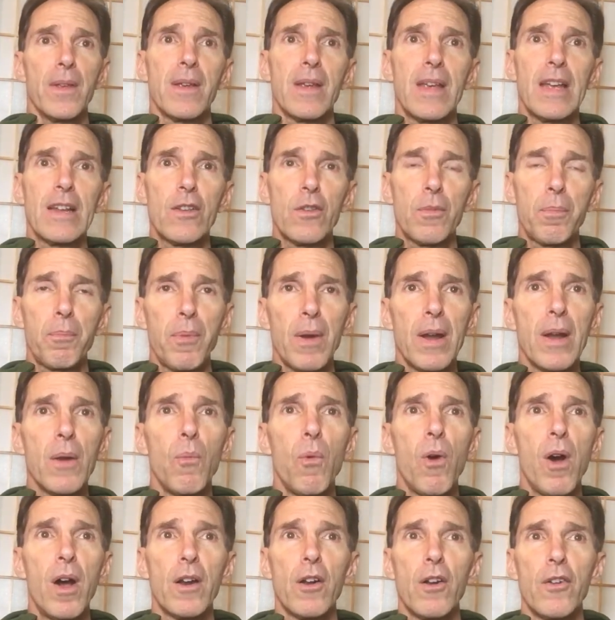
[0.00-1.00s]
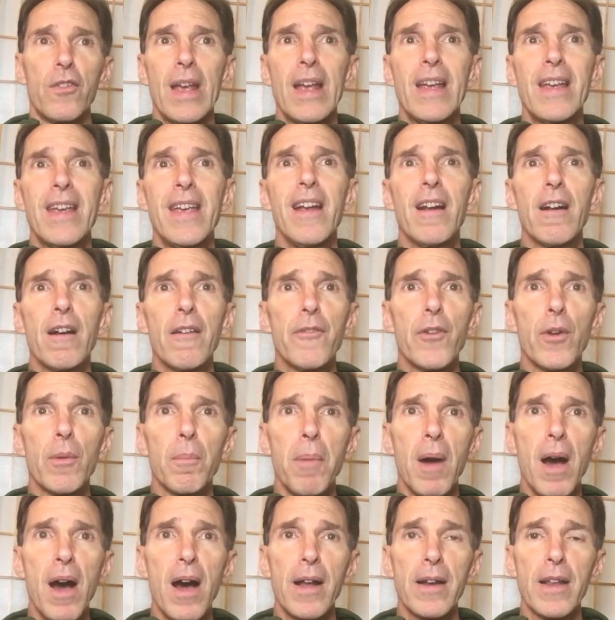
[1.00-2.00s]
Get spring water. Take care of your
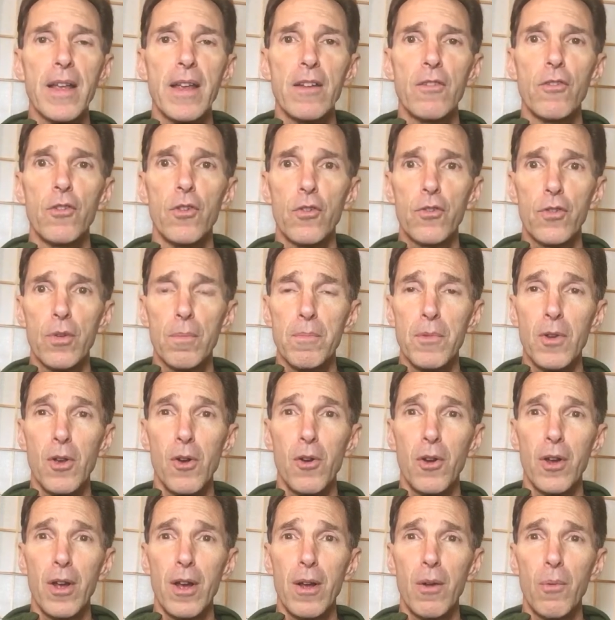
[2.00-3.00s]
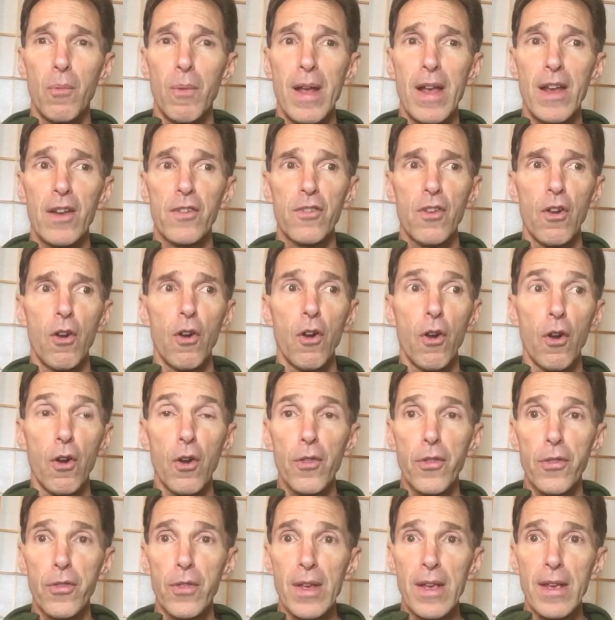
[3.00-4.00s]
body. Do some yoga, rest,
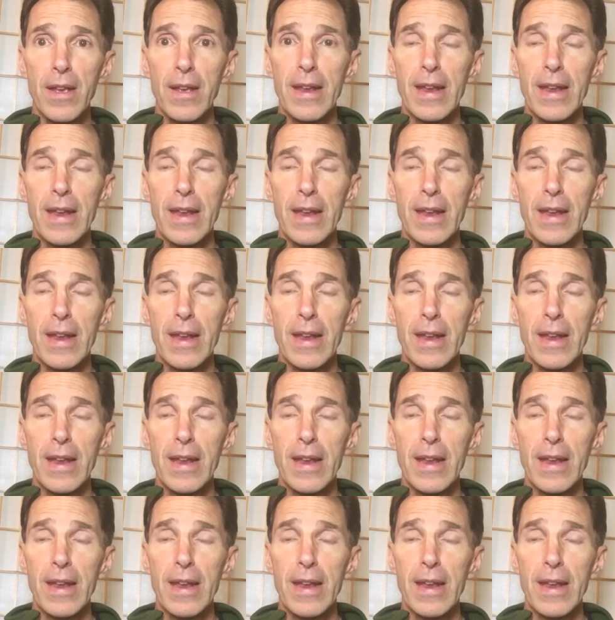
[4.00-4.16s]
earth.